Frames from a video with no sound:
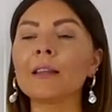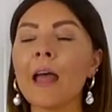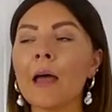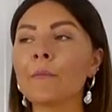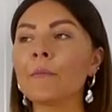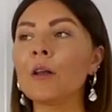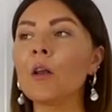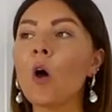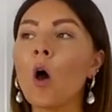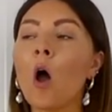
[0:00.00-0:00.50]

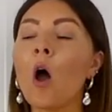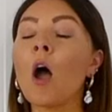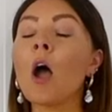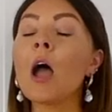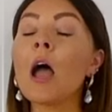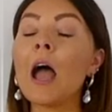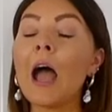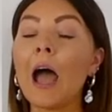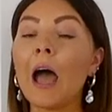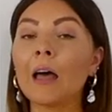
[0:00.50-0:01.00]
them a
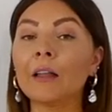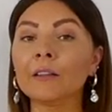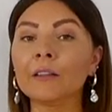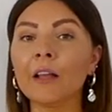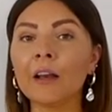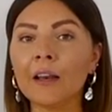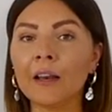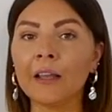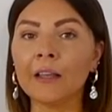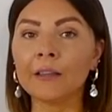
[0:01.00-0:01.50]
lot
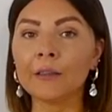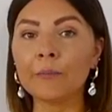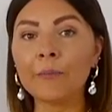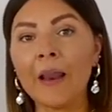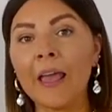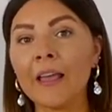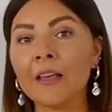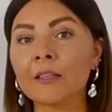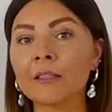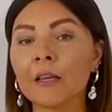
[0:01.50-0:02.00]
underneath
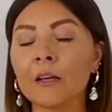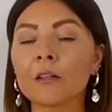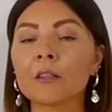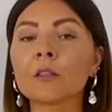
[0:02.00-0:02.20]
blazer.